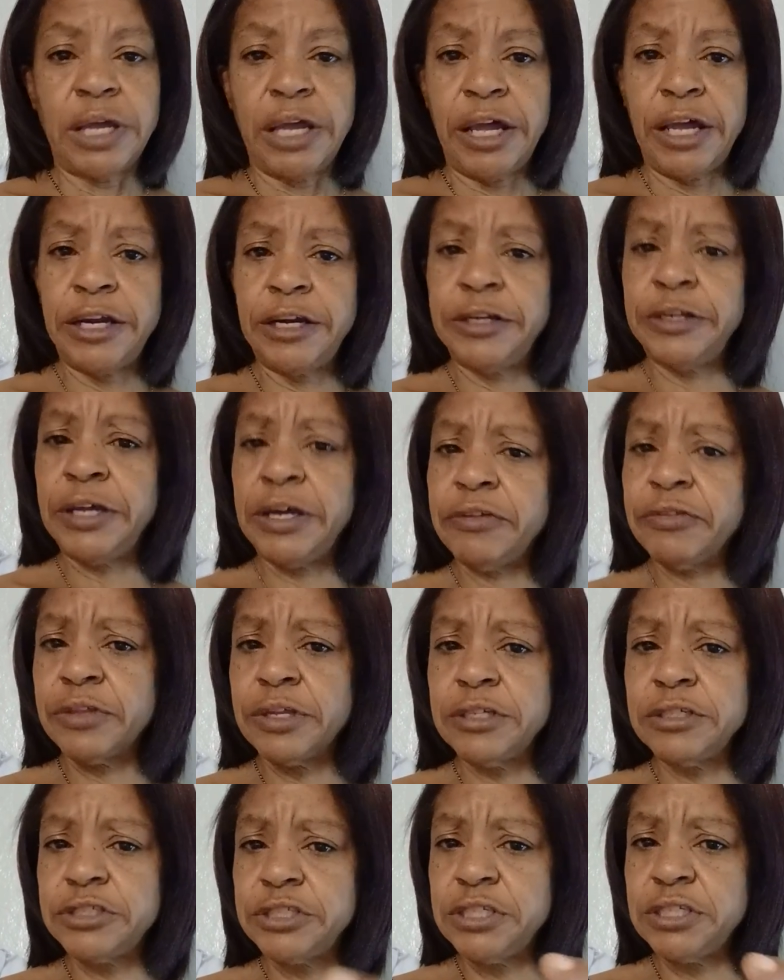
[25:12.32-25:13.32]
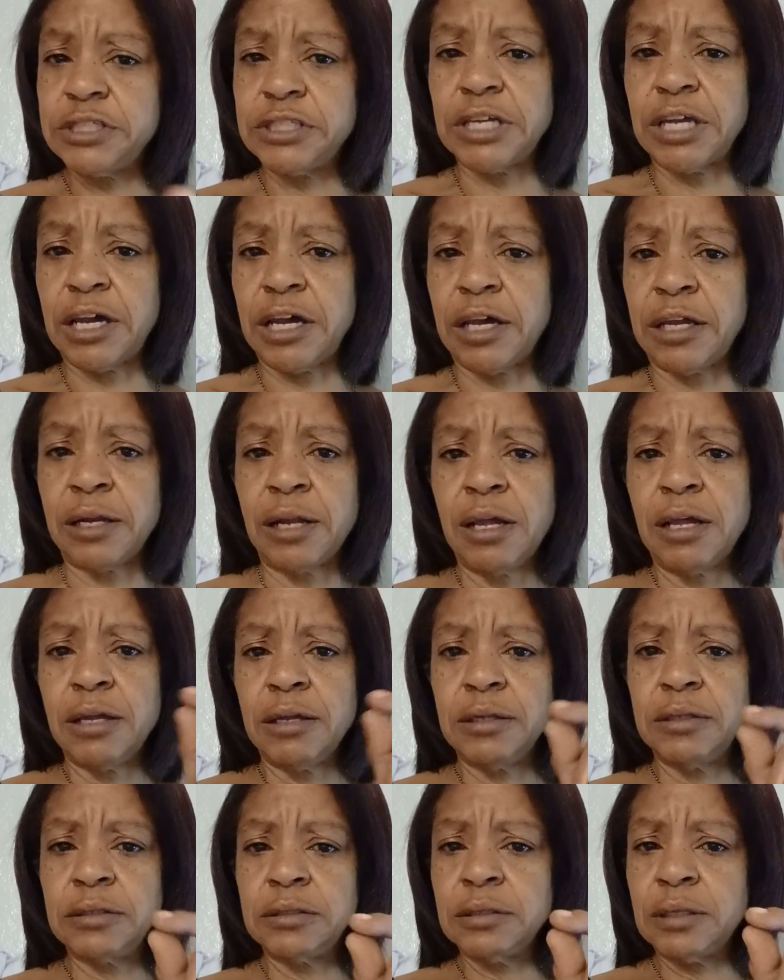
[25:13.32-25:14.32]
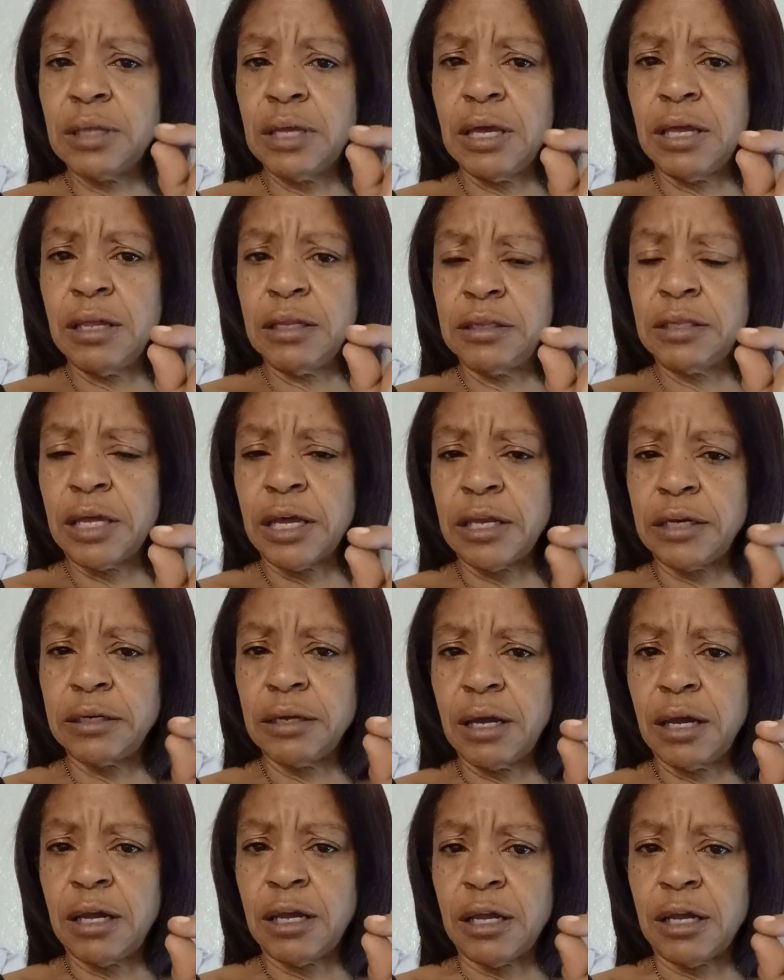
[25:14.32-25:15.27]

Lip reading: And another thing she said that